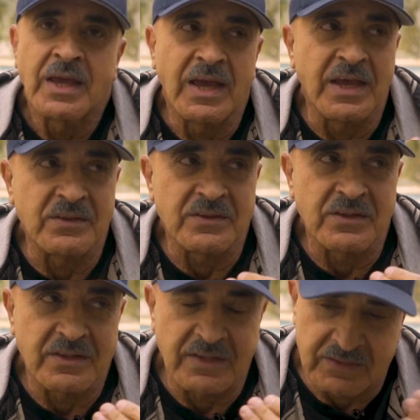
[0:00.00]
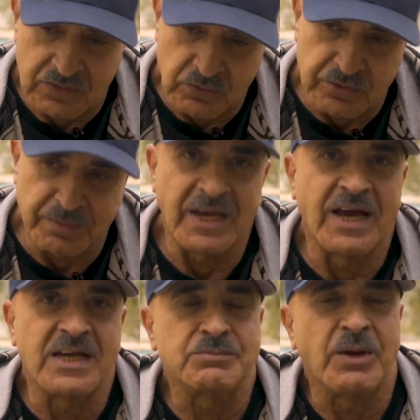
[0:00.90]
And that's going to be
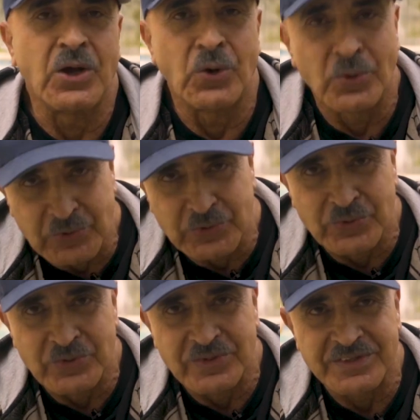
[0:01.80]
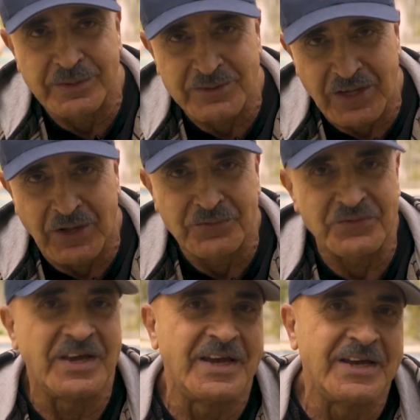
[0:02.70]
asked by Old School themselves.
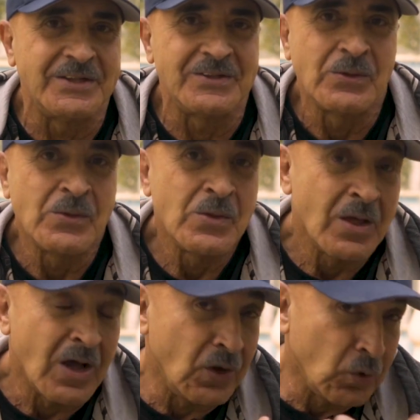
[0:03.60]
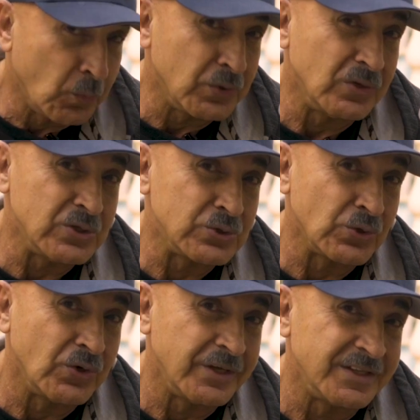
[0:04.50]
And I hope you'll
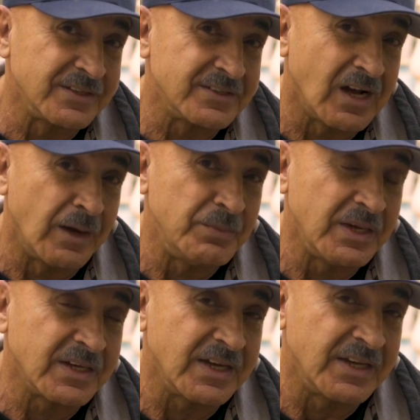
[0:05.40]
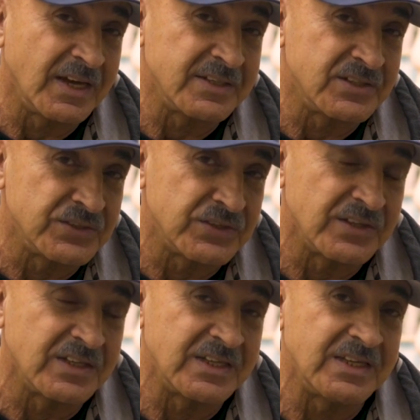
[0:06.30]
enjoy this topic. And I
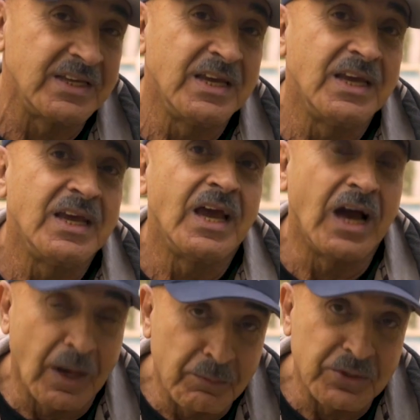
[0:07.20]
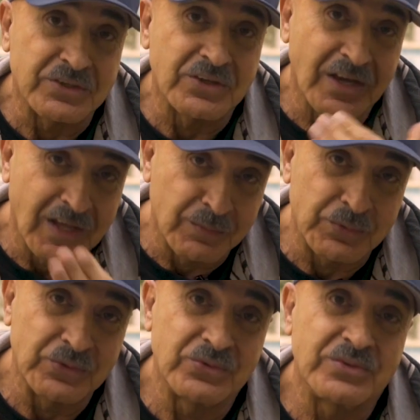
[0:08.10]
sincerely, I'm here to
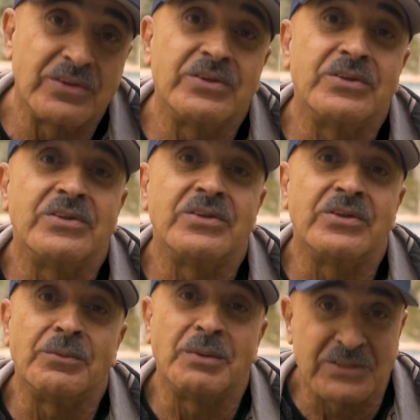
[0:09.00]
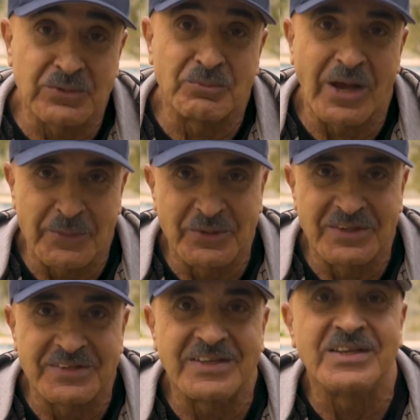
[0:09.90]
help you to the best of my
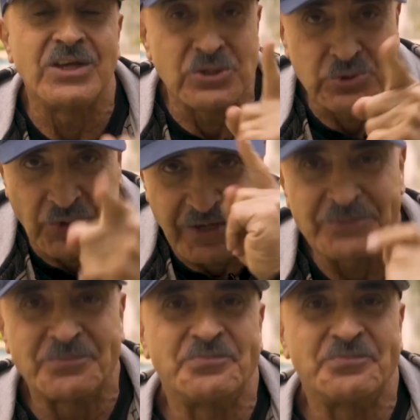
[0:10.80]
ability. Enjoy.